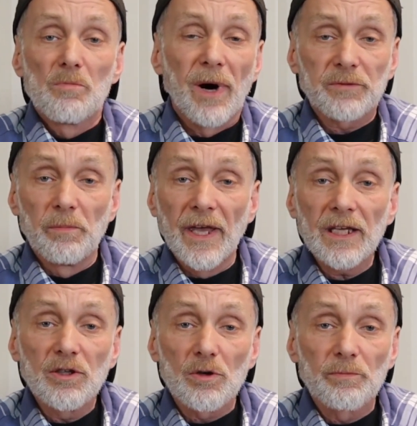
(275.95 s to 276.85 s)
But
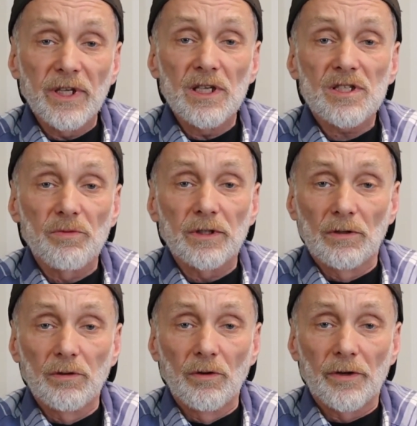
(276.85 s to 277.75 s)
make your peace with
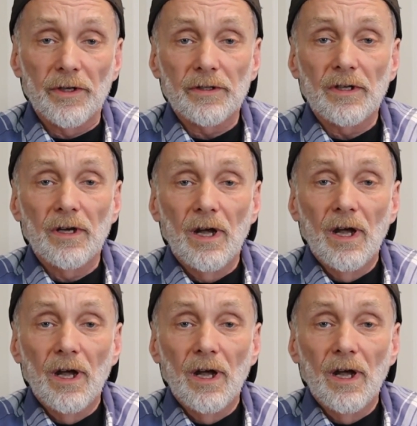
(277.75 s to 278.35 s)
the Lord.